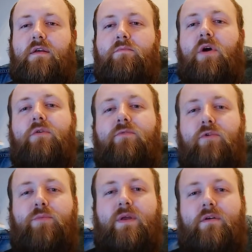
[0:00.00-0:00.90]
my
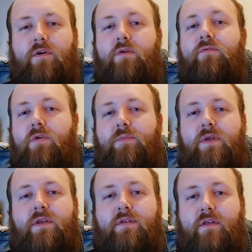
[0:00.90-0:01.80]
overall
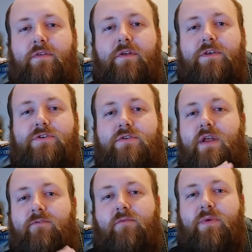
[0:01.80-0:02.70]
opinion is that it should
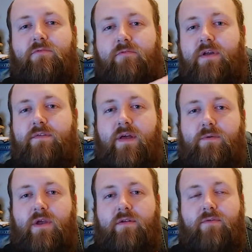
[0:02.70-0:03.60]
never have been written that
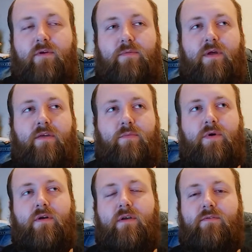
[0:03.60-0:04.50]
way in the first place,
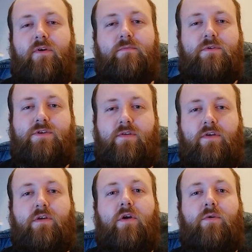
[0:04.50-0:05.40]
but if I'm just
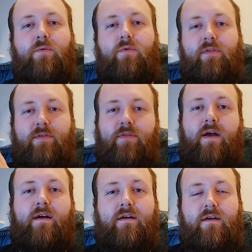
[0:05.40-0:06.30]
to go with
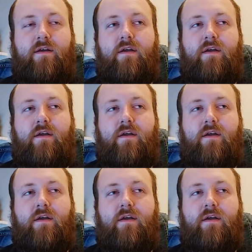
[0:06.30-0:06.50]
that,